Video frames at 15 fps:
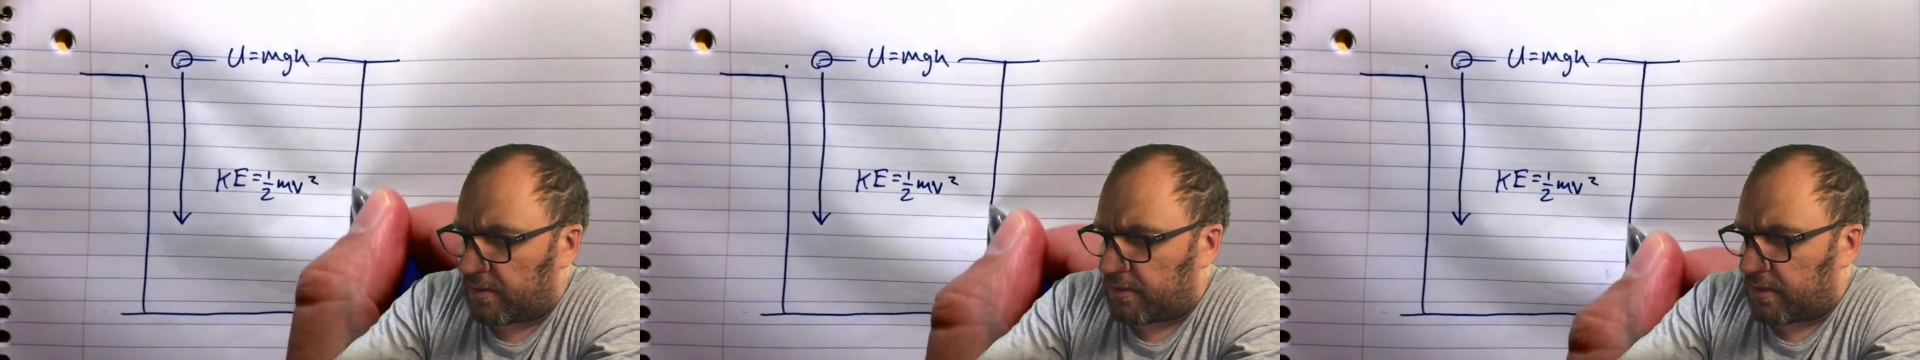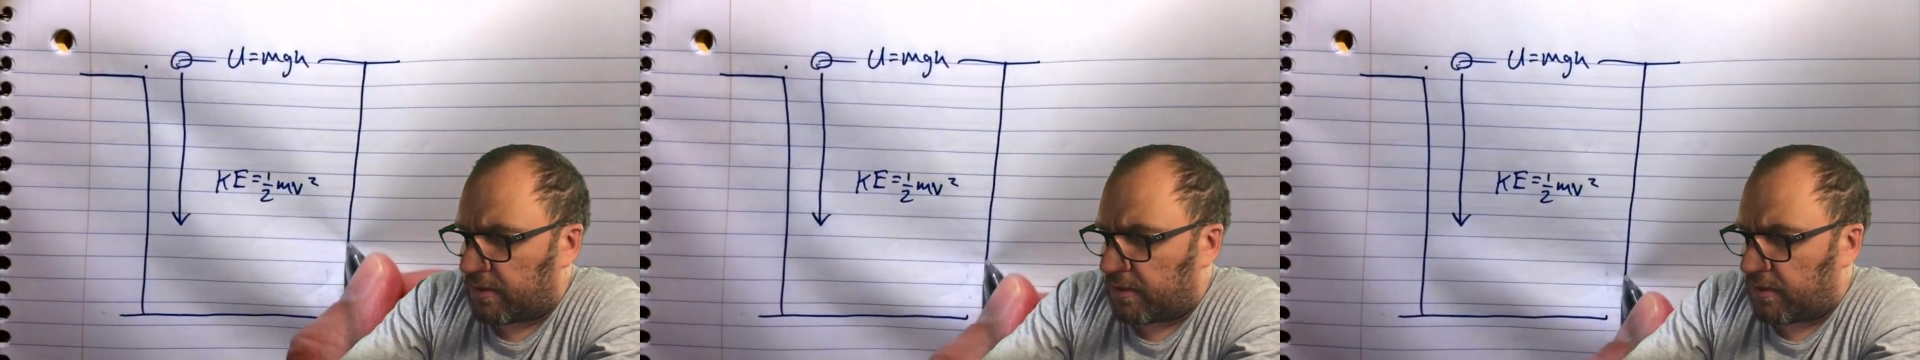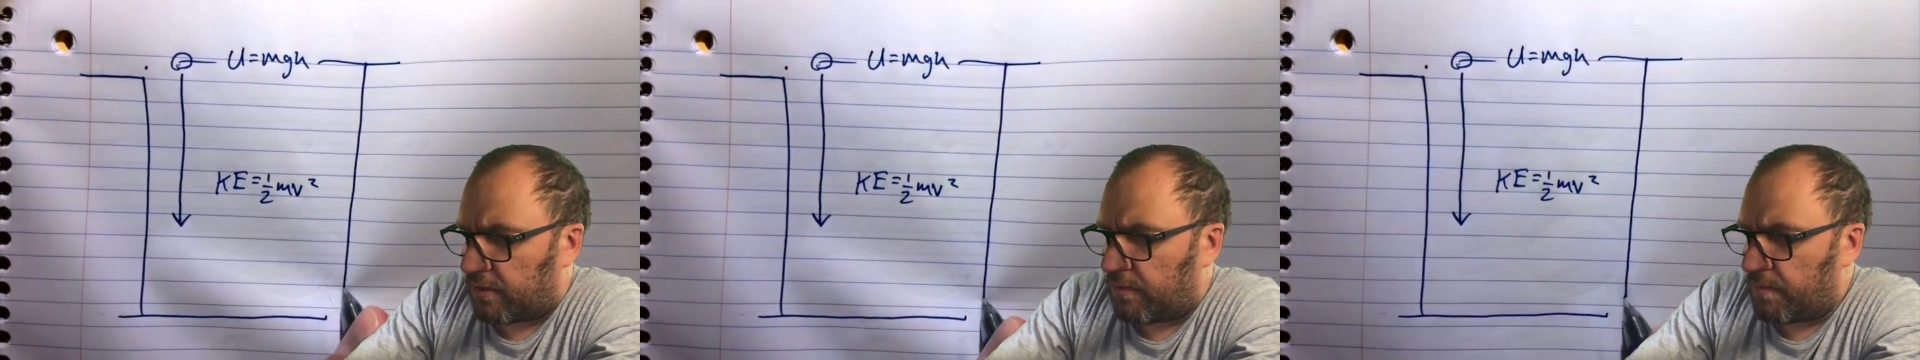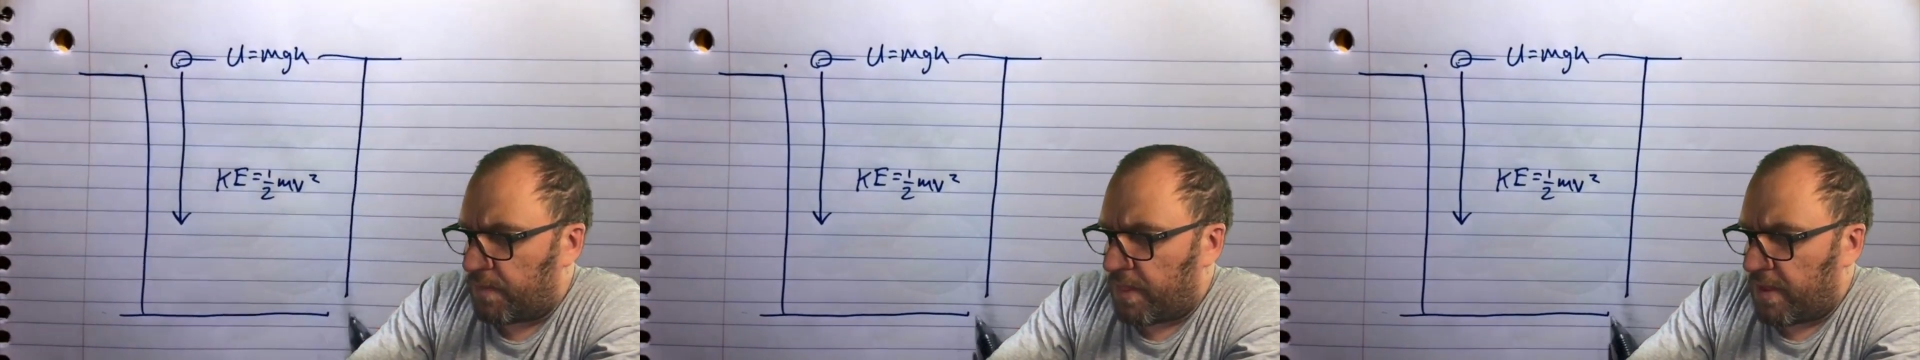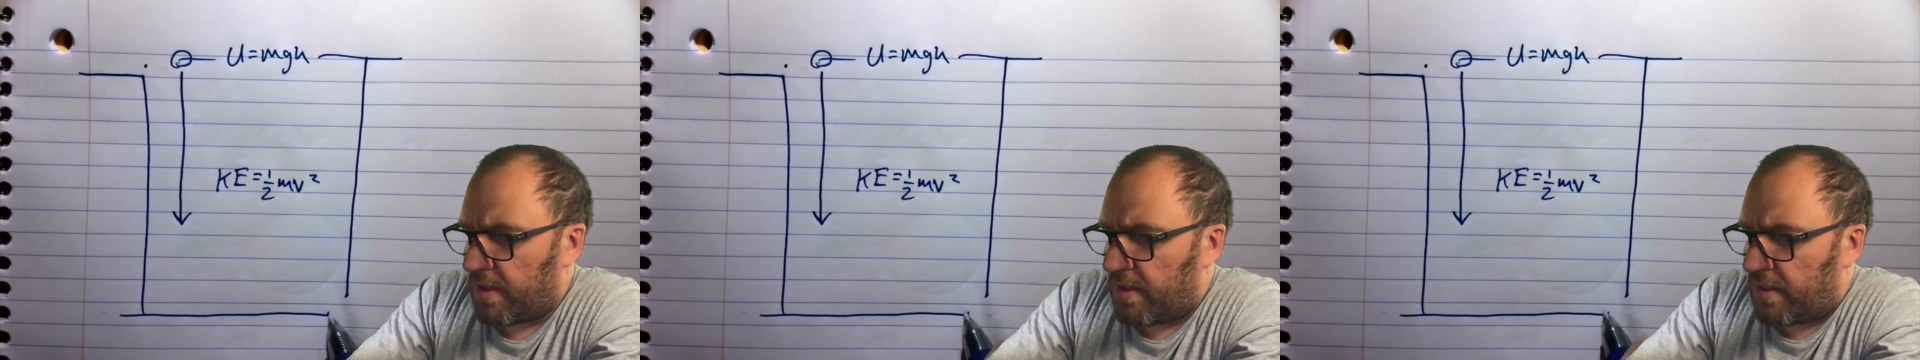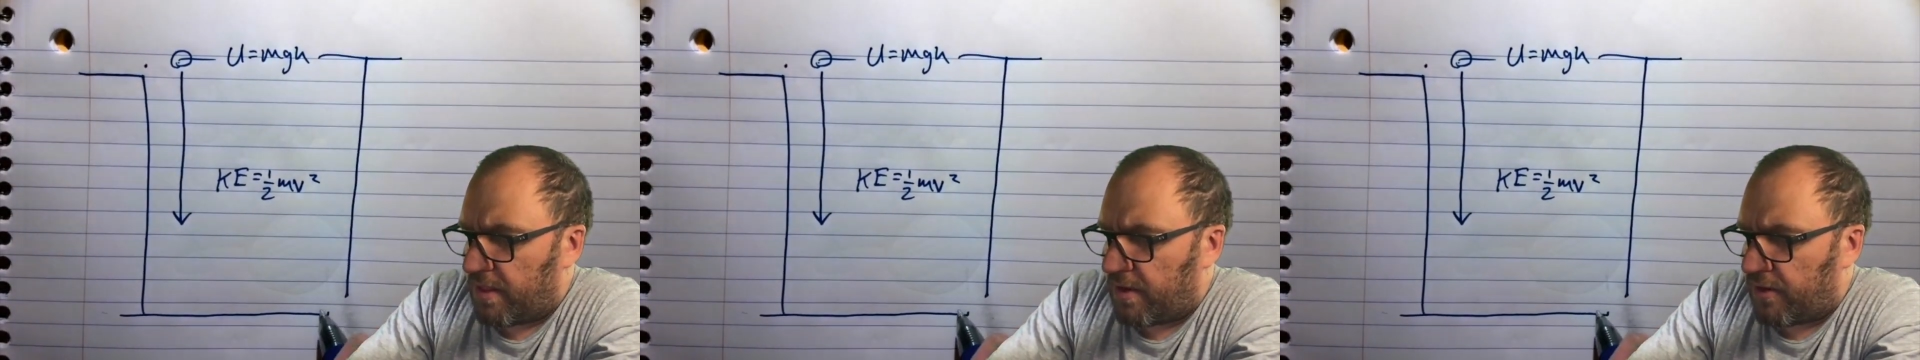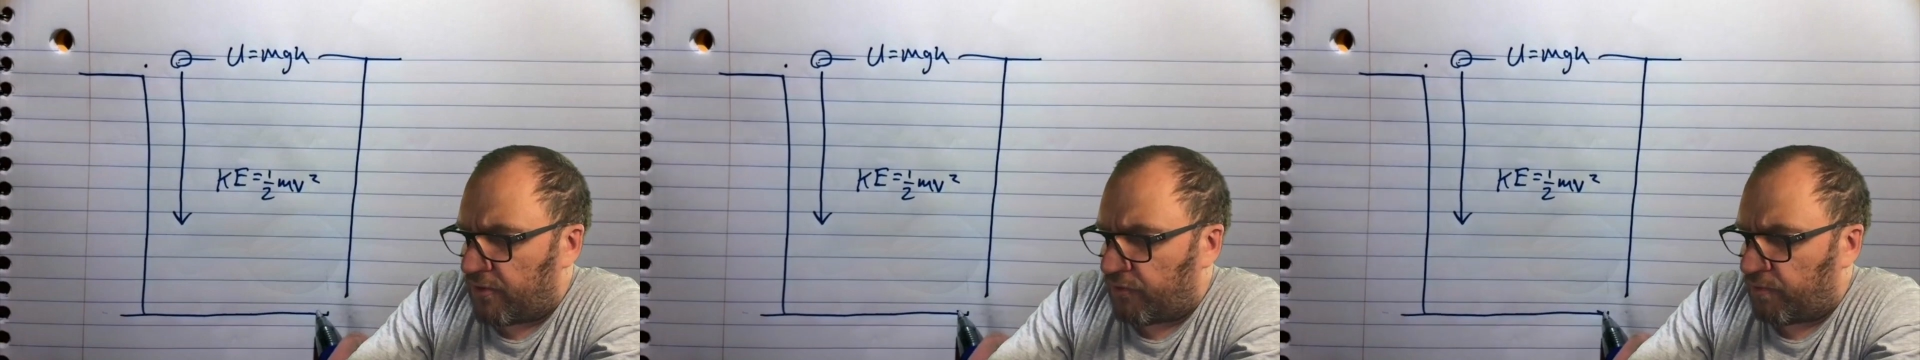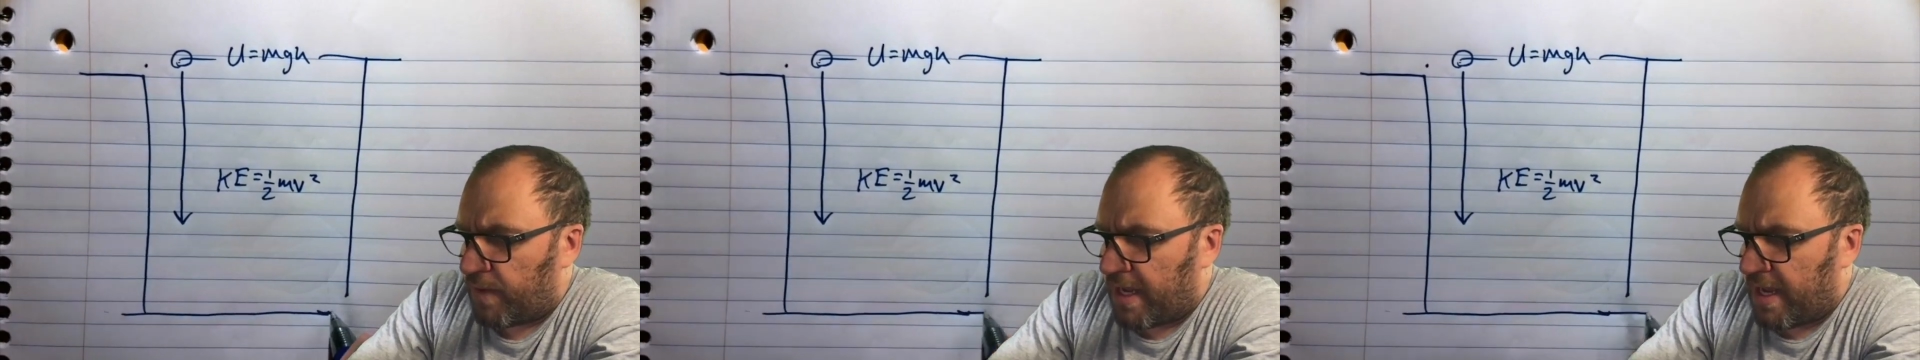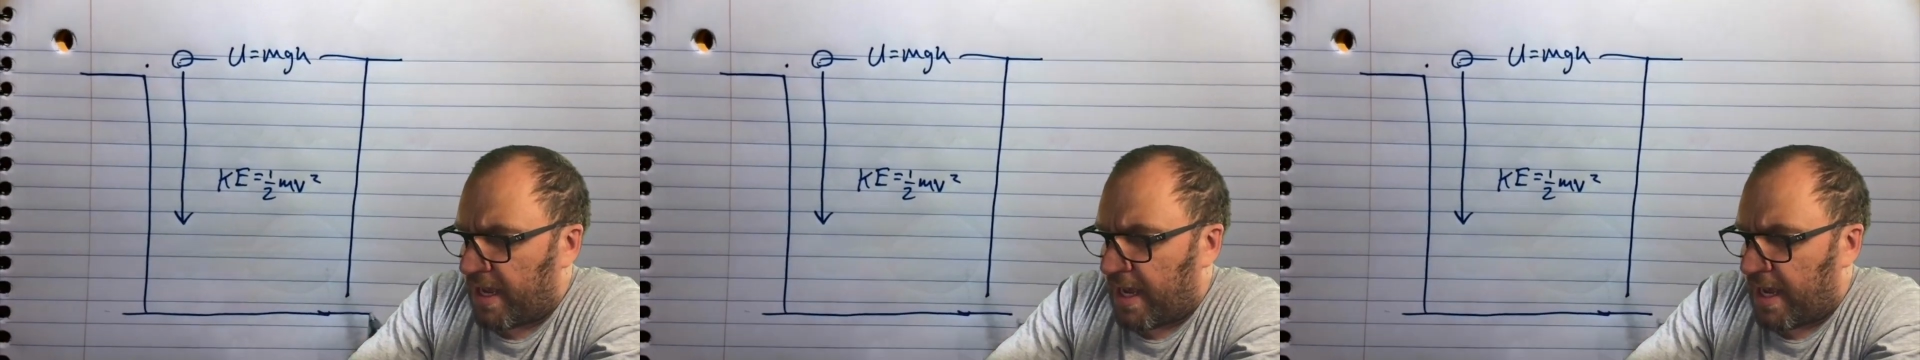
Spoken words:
so there's my